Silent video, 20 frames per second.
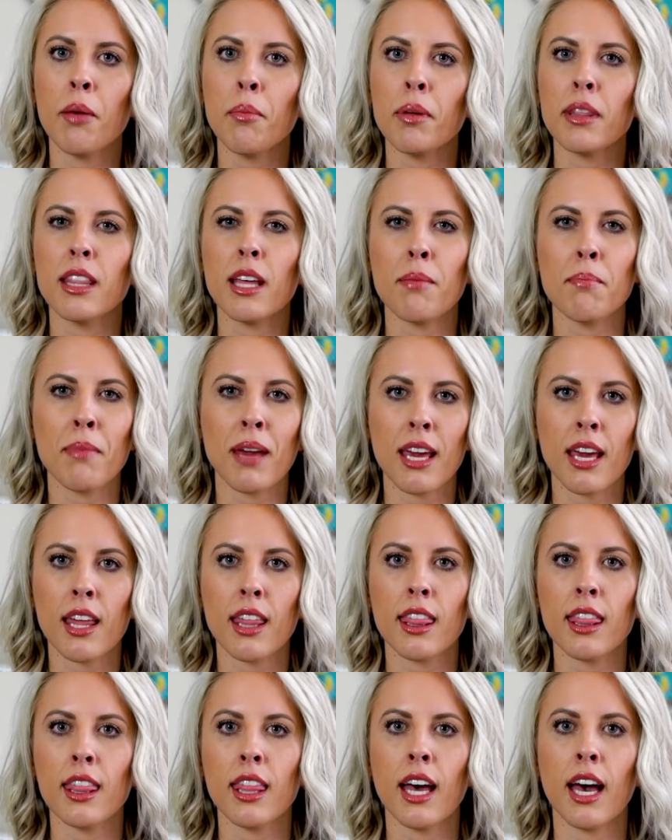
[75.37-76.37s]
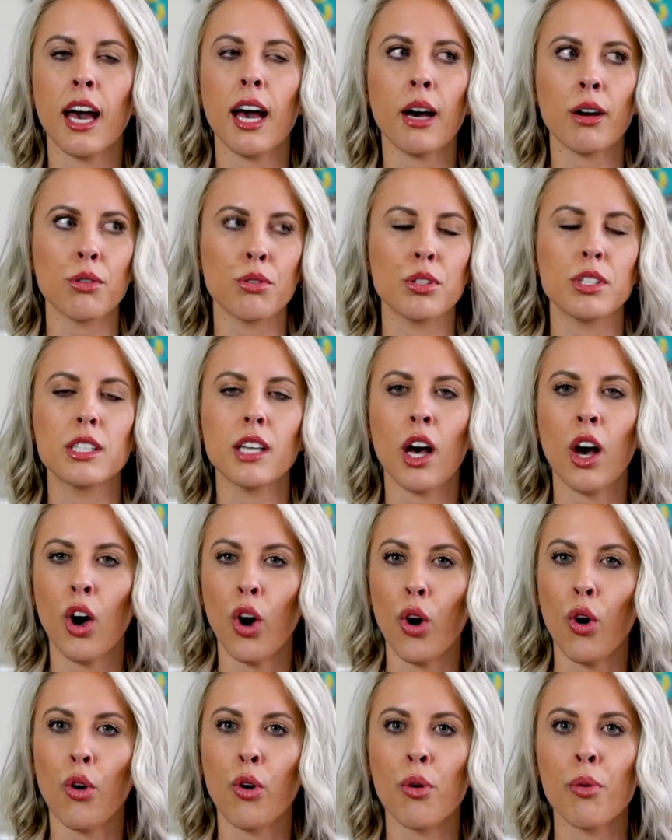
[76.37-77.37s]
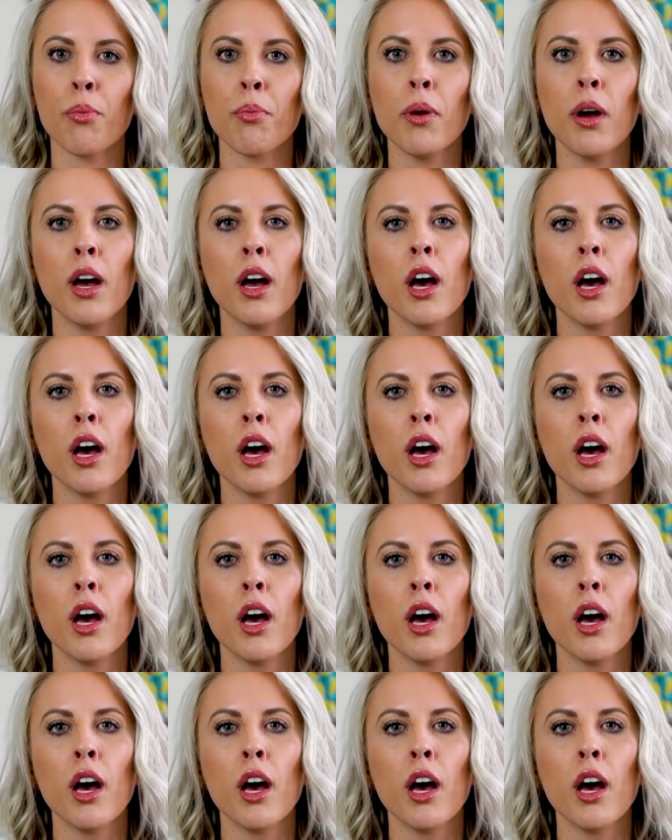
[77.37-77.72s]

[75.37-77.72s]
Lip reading: but they make the house a home.